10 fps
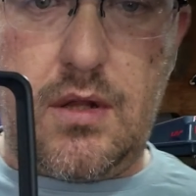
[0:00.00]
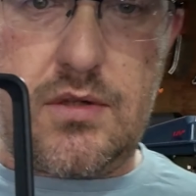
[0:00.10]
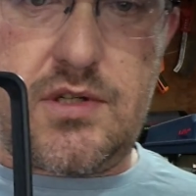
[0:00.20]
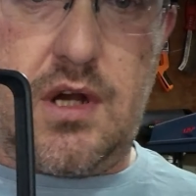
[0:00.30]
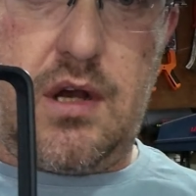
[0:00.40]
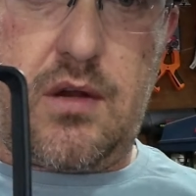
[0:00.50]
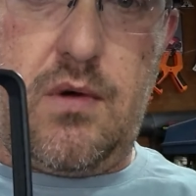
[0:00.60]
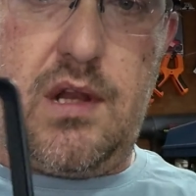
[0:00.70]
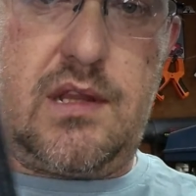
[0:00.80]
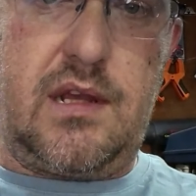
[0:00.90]
high
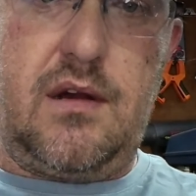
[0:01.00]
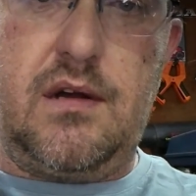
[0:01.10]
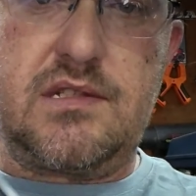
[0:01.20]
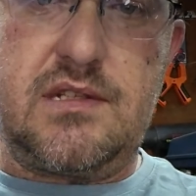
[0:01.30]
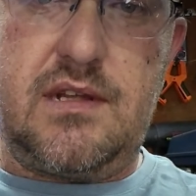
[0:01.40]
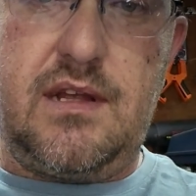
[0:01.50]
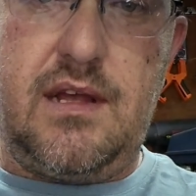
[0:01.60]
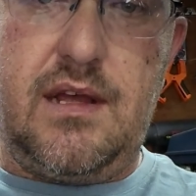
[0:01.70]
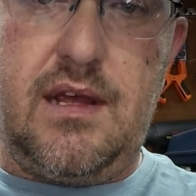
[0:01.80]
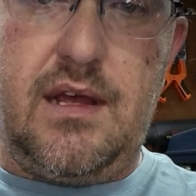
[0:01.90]
quality, guys.
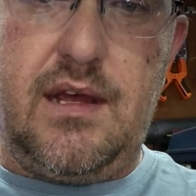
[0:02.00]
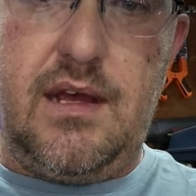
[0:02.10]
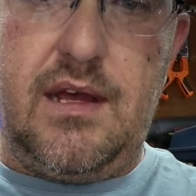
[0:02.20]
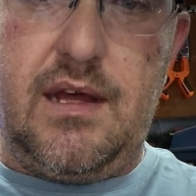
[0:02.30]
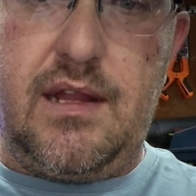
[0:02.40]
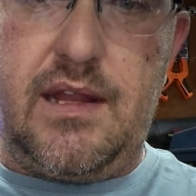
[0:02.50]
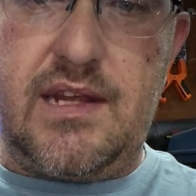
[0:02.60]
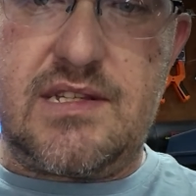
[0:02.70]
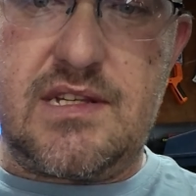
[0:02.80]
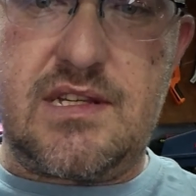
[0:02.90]

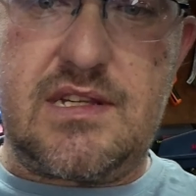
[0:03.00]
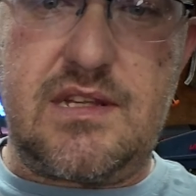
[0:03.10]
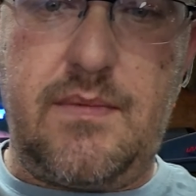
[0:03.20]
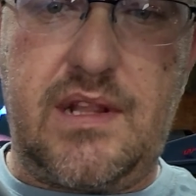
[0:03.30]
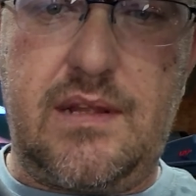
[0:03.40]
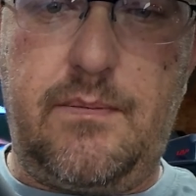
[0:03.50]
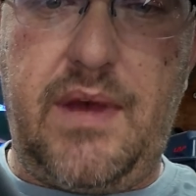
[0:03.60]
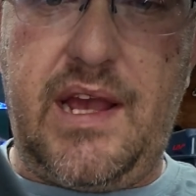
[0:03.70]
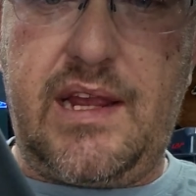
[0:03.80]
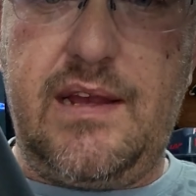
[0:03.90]
There's a system at the
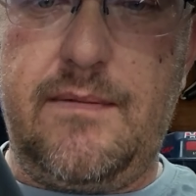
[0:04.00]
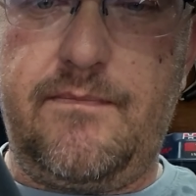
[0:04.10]
back,